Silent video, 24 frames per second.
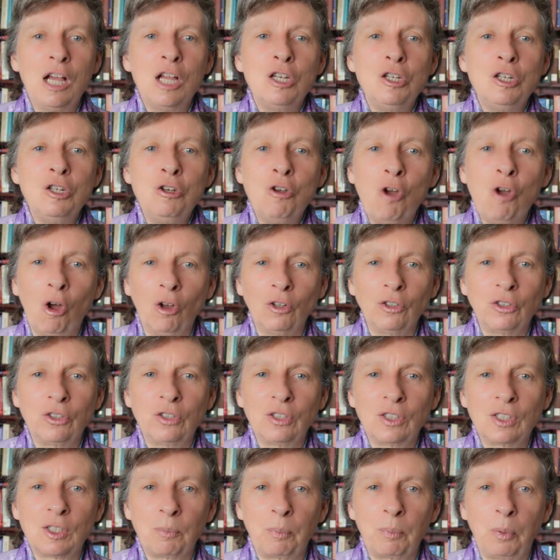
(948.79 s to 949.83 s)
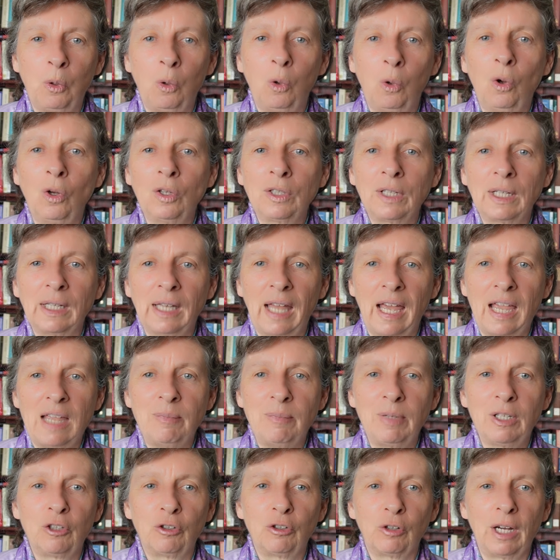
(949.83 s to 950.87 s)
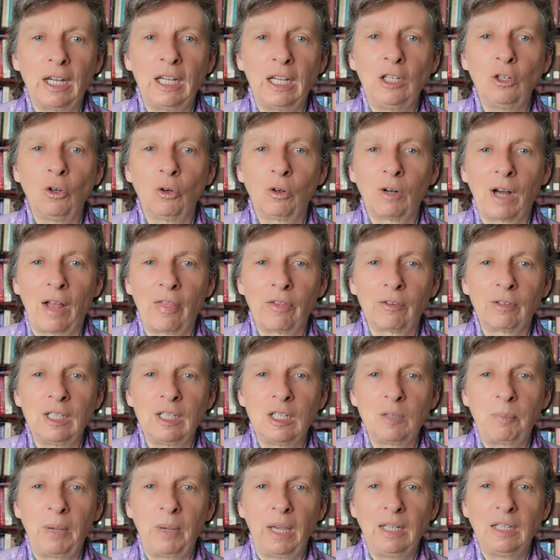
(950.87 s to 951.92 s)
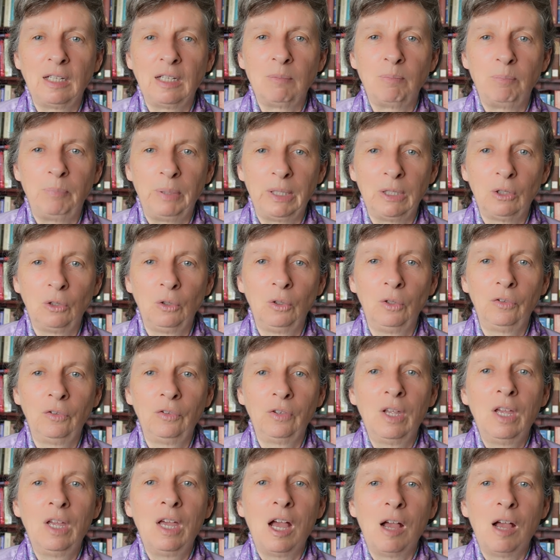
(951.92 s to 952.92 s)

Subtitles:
not to support Labor, Green or other independent bills,